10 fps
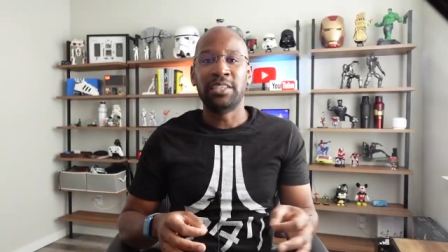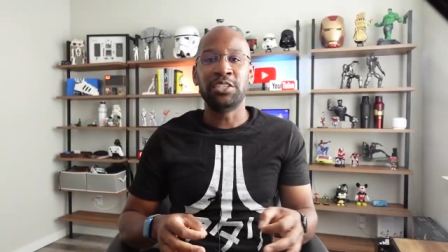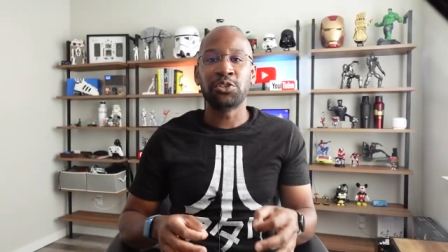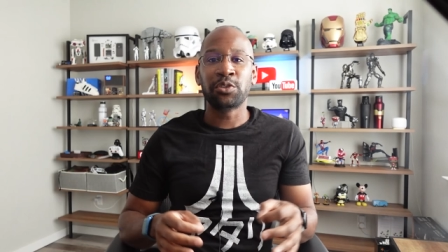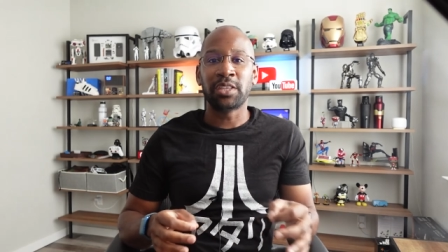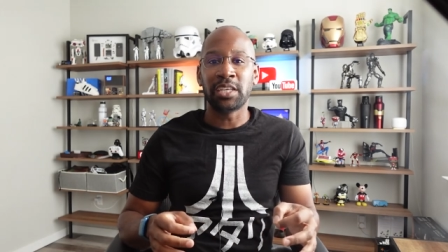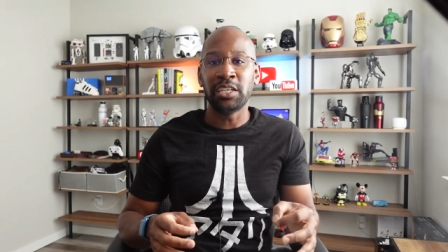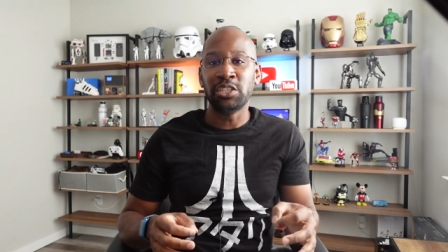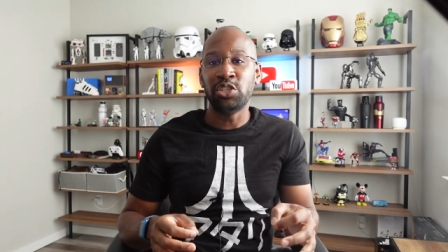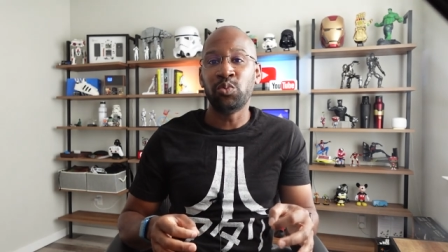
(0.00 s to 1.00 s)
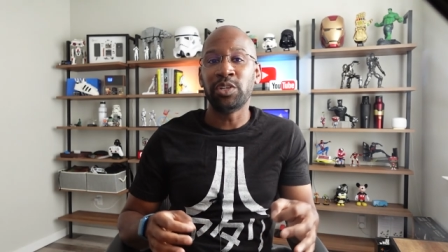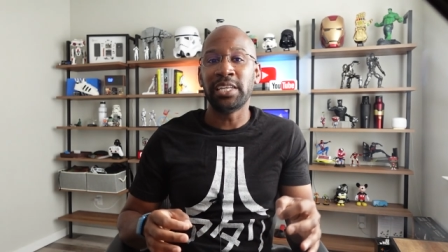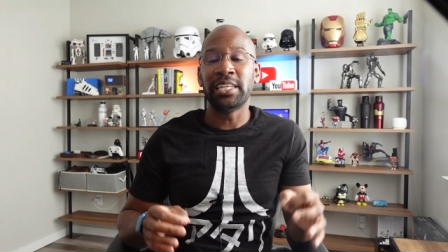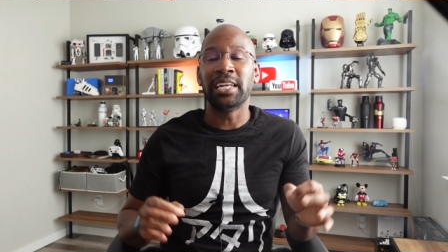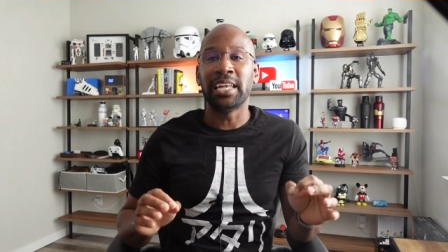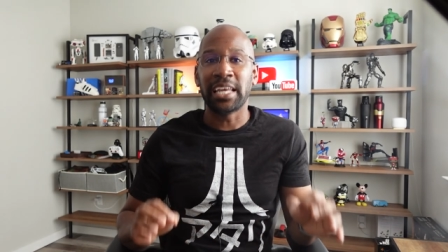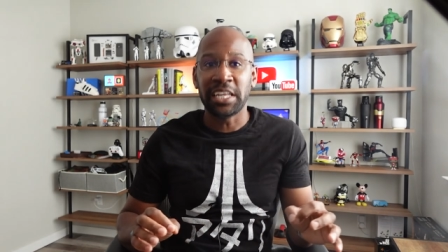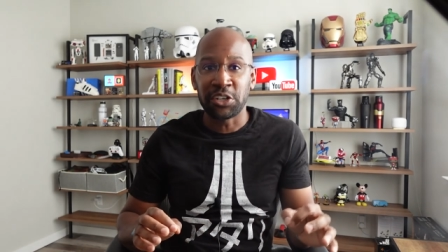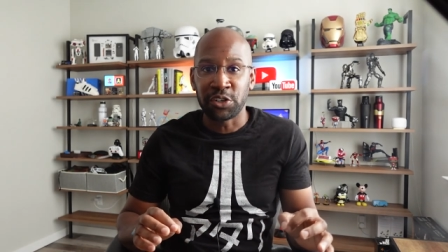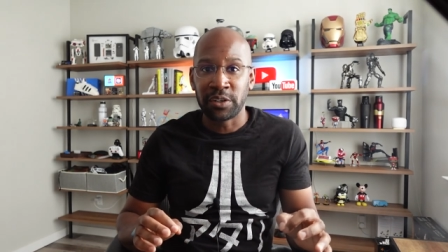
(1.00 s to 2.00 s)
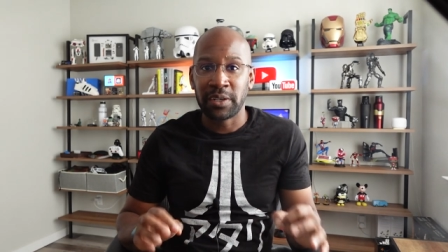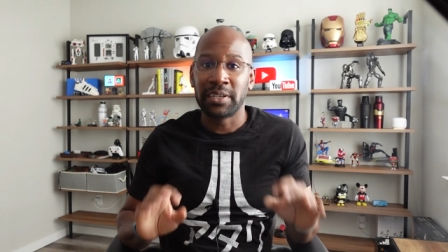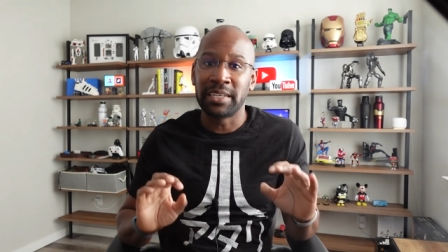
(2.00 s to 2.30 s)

These are things you will need later,